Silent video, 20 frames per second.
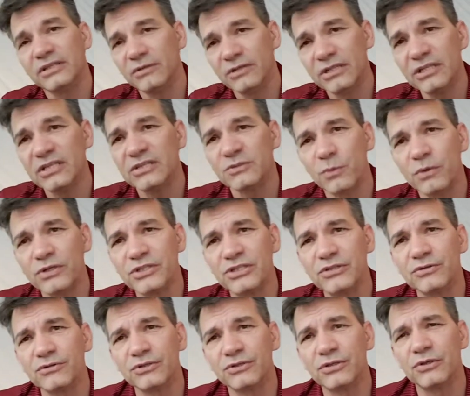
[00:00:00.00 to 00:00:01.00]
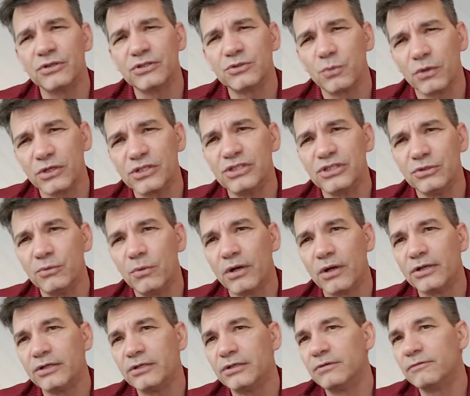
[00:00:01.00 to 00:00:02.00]
It's what you
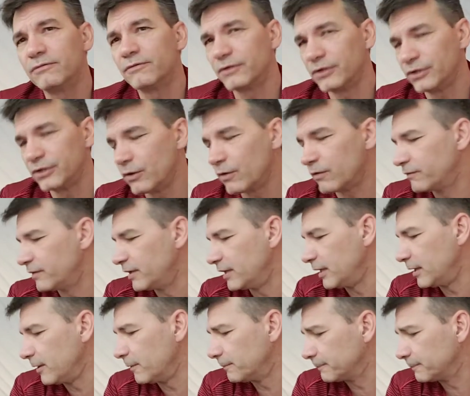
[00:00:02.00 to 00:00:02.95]
want to do for your video.